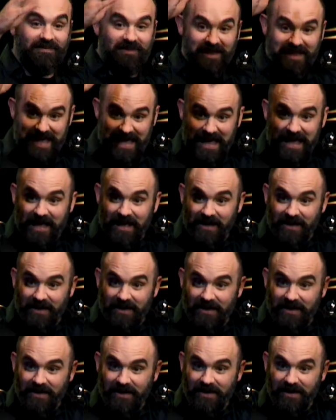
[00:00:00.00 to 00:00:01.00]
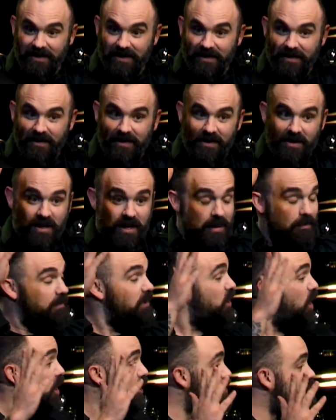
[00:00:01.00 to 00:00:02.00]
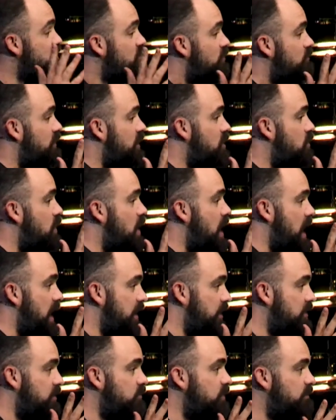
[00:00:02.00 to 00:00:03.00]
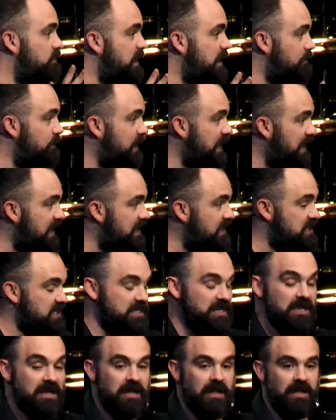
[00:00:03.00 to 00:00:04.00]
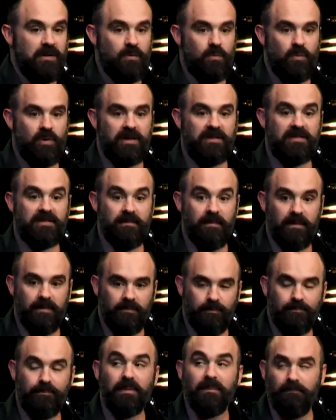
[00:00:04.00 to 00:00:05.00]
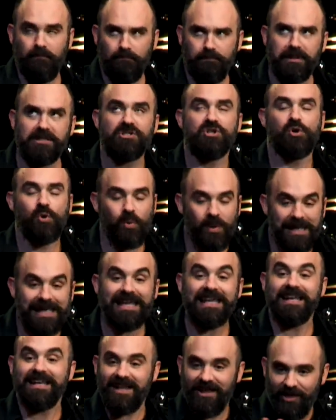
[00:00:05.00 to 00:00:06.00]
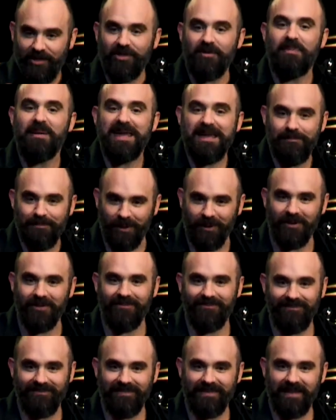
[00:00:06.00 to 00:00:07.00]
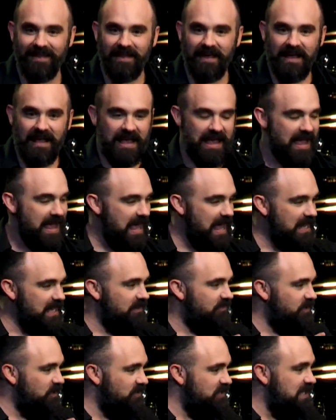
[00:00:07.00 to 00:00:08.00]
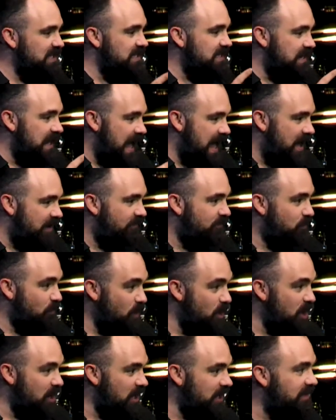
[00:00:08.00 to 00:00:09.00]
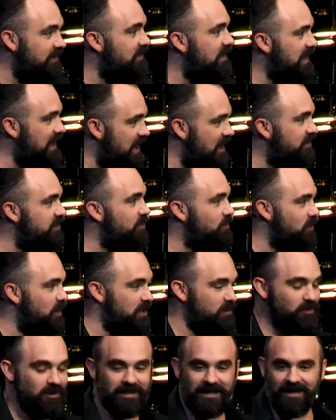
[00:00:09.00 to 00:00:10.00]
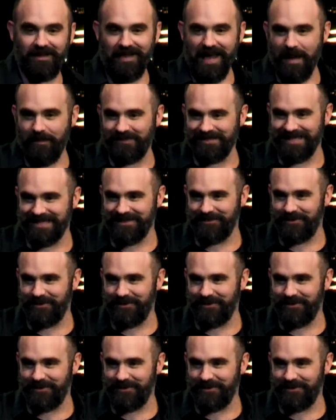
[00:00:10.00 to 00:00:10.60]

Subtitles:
the king. But also required would be peace with between the people. And if you didn't have one, the other one would collapse as